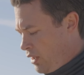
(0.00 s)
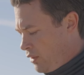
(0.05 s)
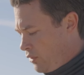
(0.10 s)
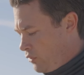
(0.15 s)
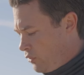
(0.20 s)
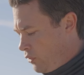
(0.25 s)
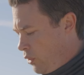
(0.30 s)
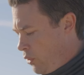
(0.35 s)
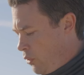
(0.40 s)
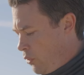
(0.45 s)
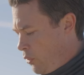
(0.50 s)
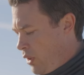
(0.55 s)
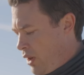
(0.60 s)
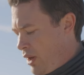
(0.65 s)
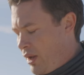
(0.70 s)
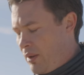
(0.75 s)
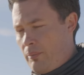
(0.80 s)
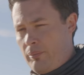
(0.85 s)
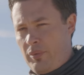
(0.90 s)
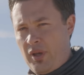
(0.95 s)
so
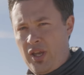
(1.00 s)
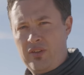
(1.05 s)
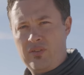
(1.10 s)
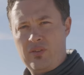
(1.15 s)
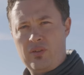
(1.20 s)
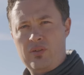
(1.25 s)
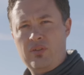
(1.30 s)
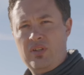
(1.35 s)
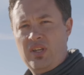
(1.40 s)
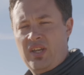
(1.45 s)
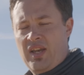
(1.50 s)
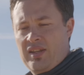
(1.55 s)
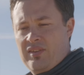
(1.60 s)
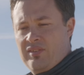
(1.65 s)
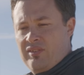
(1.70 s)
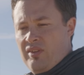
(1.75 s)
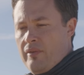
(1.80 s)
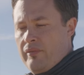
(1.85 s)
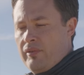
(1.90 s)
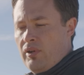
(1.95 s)
basically at
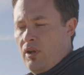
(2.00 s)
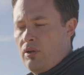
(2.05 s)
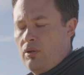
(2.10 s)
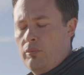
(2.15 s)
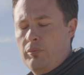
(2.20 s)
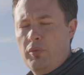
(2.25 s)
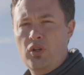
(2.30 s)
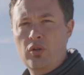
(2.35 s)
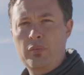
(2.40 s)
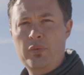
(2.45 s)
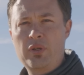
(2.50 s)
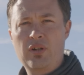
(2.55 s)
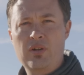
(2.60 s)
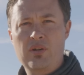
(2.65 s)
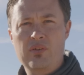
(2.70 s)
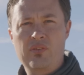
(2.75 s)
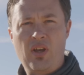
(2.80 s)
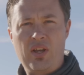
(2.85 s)
700 millimeters,